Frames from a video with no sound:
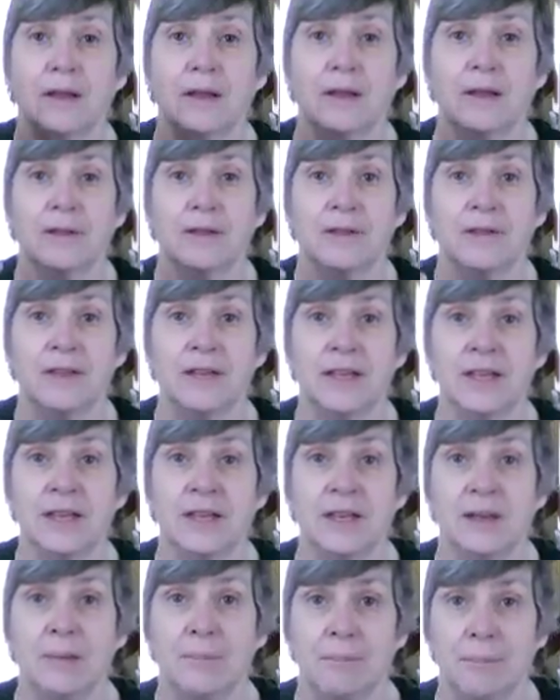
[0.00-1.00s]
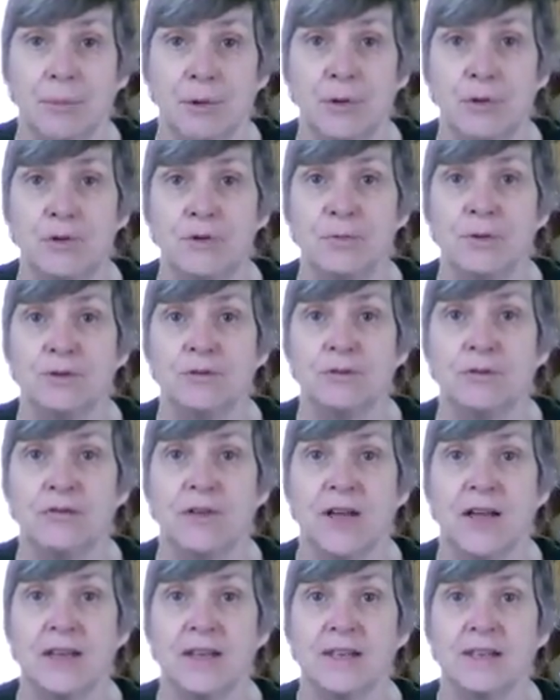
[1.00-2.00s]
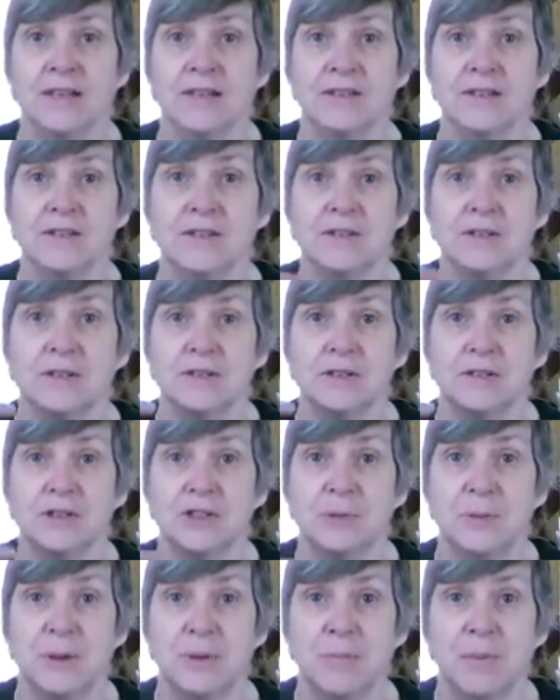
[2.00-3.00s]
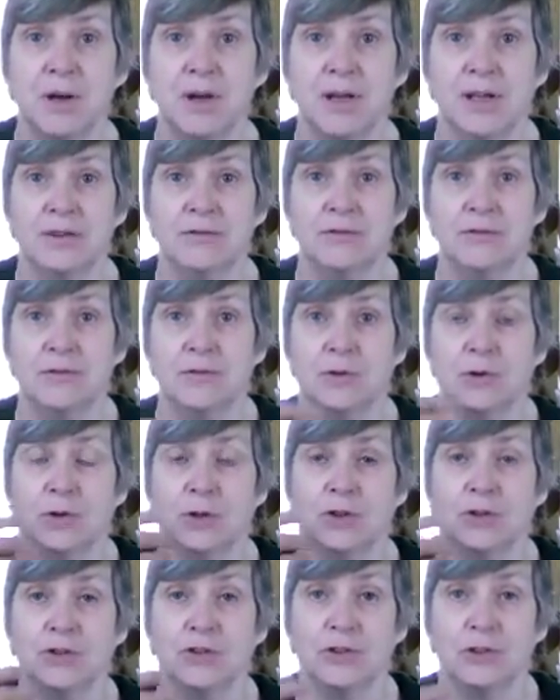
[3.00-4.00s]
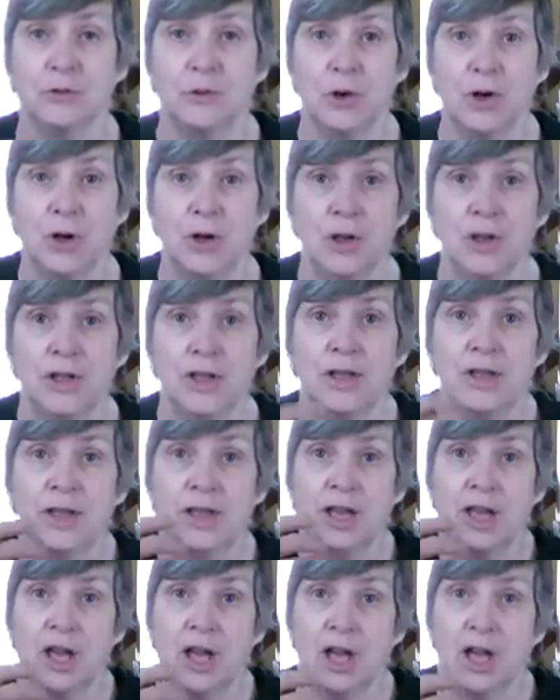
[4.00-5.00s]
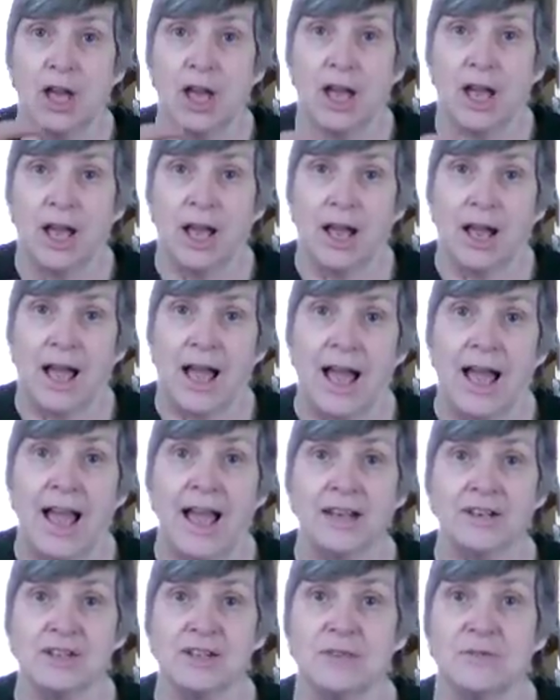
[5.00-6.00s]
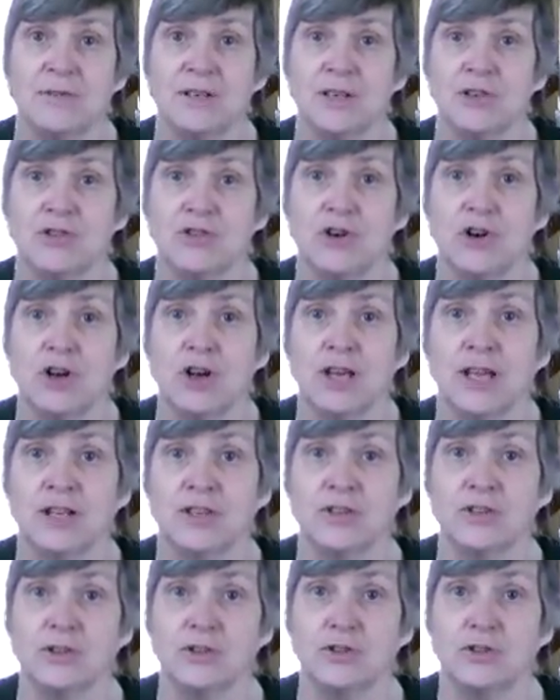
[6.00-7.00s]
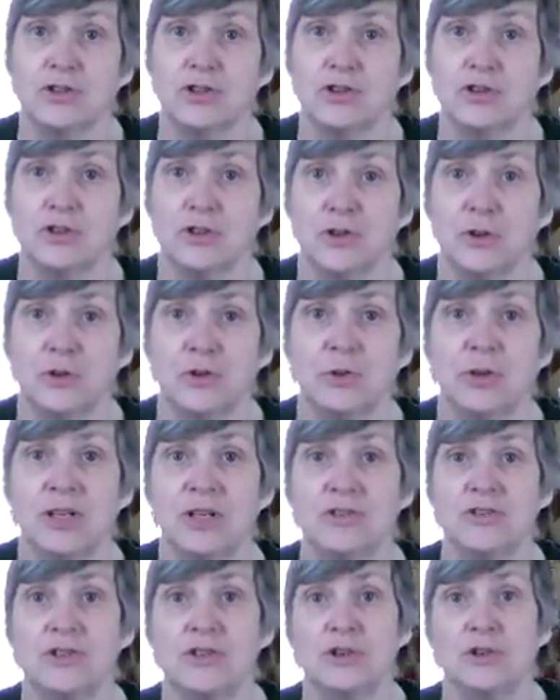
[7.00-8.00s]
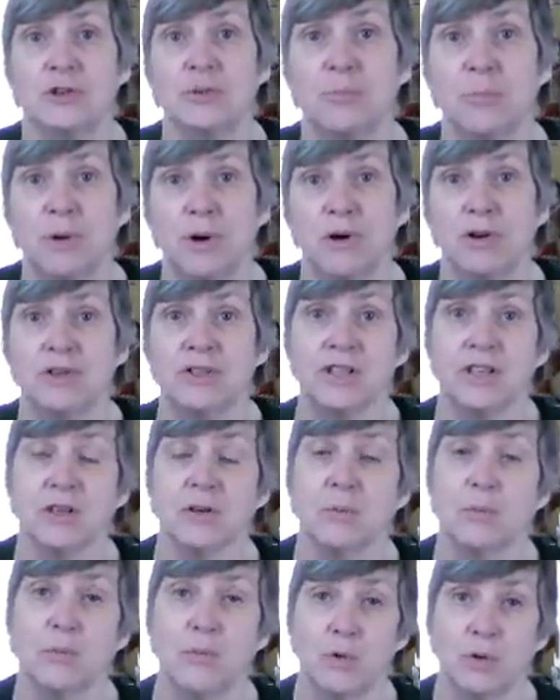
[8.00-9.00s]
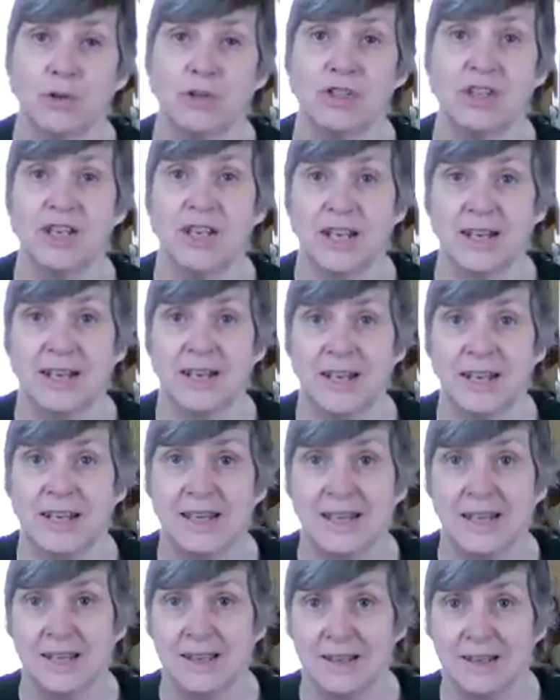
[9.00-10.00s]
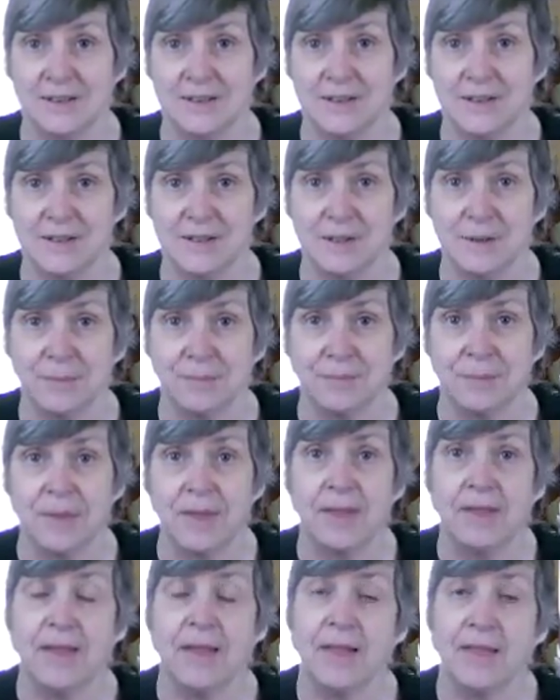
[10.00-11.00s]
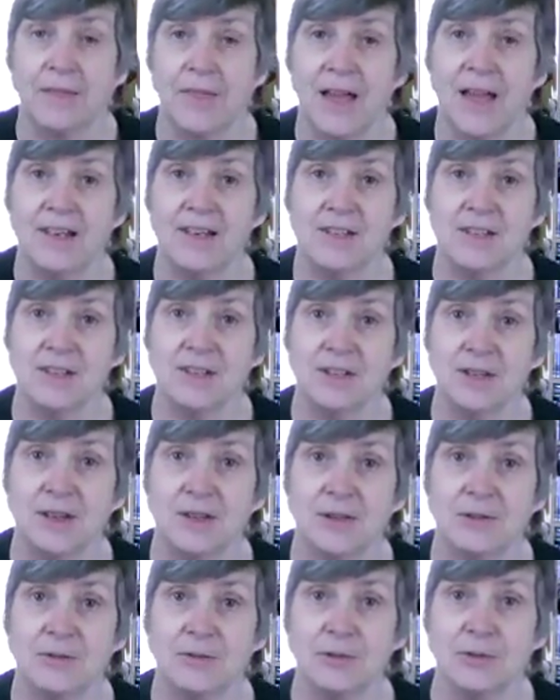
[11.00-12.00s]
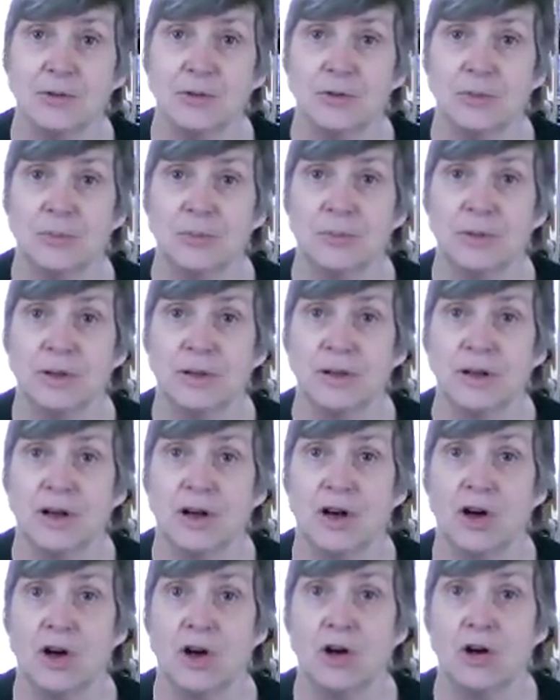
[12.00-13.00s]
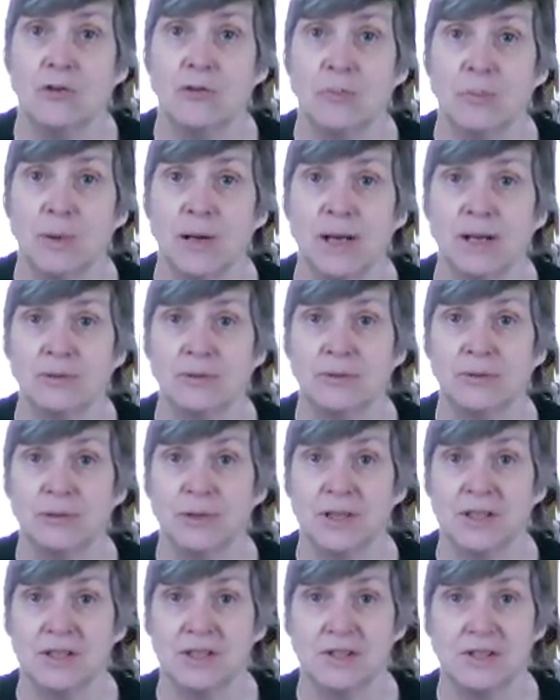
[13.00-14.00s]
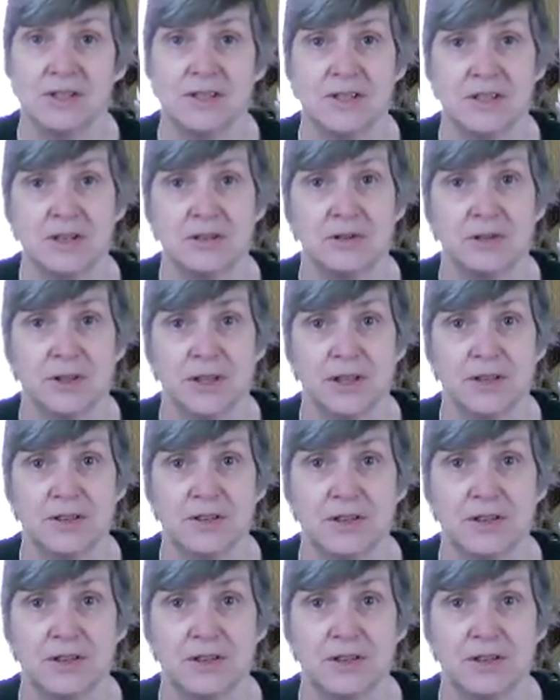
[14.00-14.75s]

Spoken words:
the movement phase to be mindful, and you are actively trying to tune into your body and what it needs, that is another form of mindfulness and stillness.